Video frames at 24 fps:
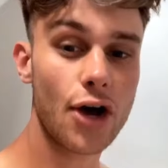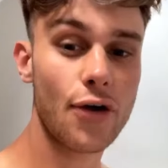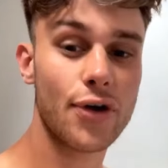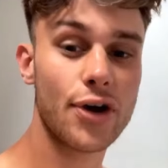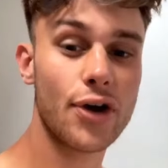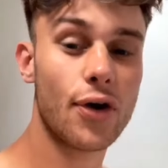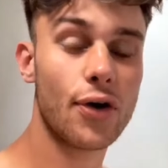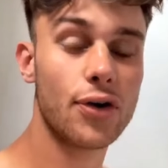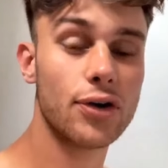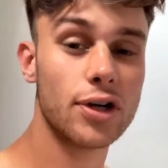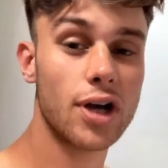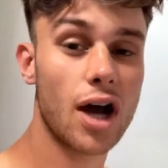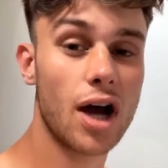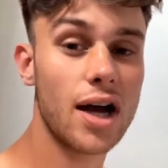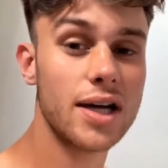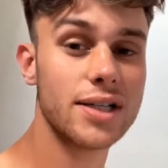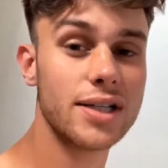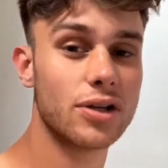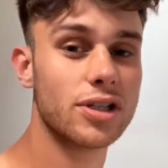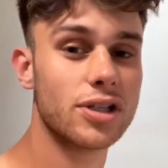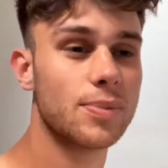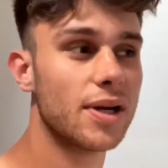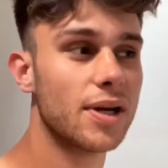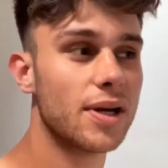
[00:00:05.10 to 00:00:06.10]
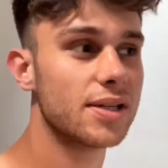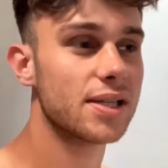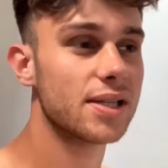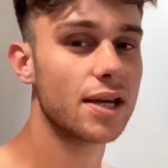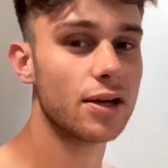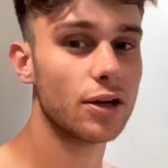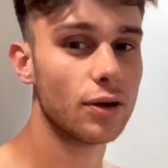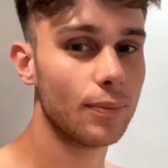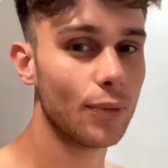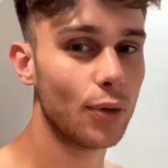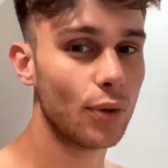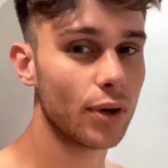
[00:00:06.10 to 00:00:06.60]
going on guys i was about to
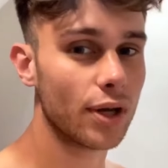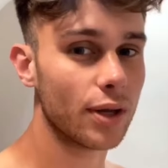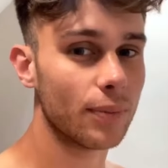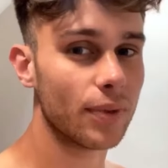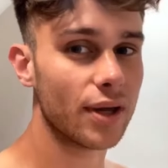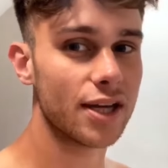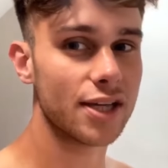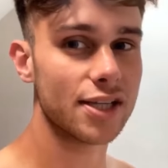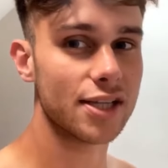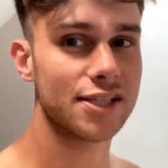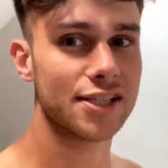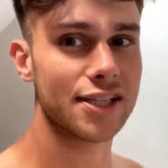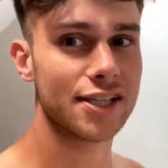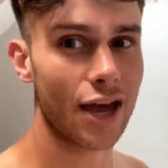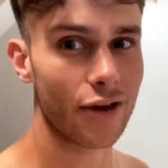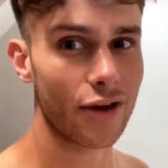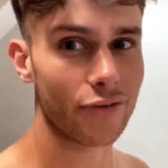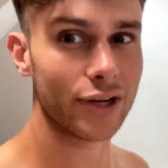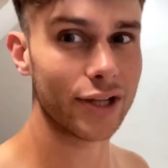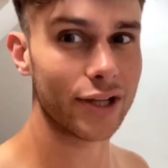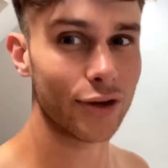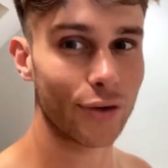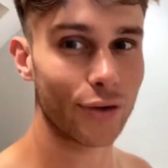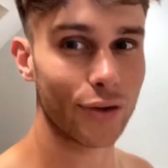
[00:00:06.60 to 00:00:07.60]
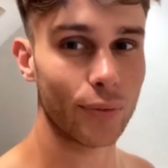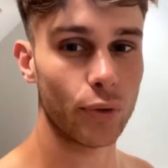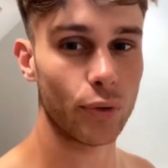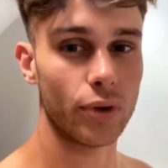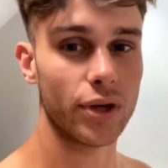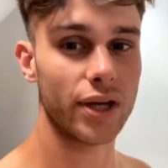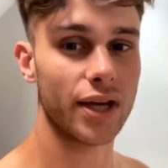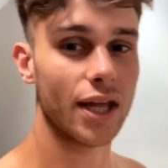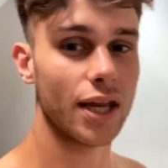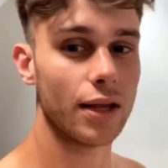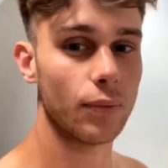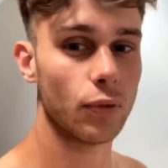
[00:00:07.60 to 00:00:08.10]
say good morning but it's definitely not the
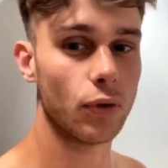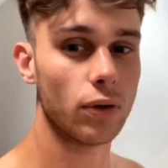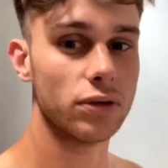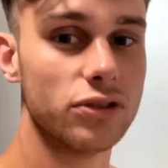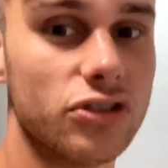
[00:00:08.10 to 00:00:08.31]
morning anymore